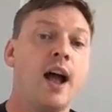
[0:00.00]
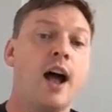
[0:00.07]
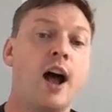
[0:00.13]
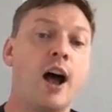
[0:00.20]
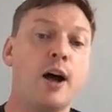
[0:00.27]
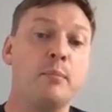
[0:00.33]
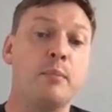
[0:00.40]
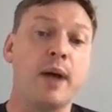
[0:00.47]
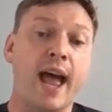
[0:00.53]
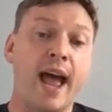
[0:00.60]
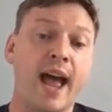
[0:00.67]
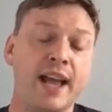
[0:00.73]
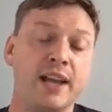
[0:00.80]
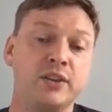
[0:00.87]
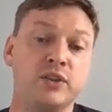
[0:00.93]

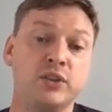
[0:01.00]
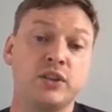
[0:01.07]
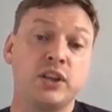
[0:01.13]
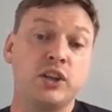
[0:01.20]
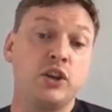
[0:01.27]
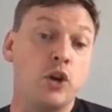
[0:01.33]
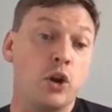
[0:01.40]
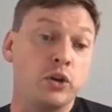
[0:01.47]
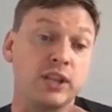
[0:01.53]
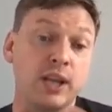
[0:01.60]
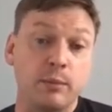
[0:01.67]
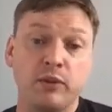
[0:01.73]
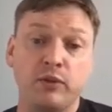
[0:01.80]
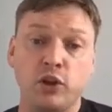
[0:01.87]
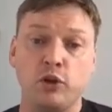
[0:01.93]
And you know,
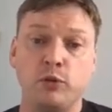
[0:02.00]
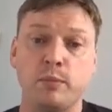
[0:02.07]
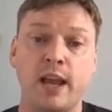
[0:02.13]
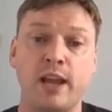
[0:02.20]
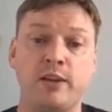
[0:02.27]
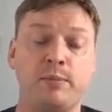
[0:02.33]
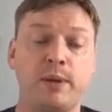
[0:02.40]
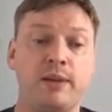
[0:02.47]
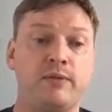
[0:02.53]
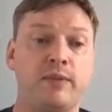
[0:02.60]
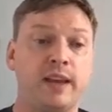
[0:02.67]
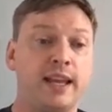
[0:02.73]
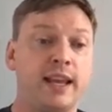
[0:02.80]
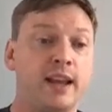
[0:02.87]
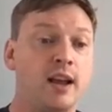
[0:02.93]
some of you may have been
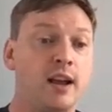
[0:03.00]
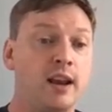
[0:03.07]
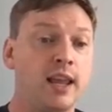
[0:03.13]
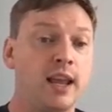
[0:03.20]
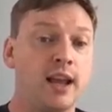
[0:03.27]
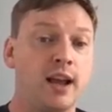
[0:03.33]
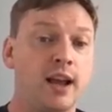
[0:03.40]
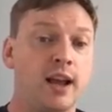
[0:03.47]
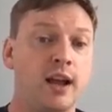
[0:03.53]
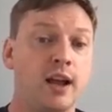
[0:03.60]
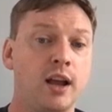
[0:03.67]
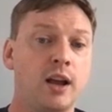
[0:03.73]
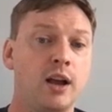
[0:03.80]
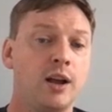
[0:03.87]
thinking earlier,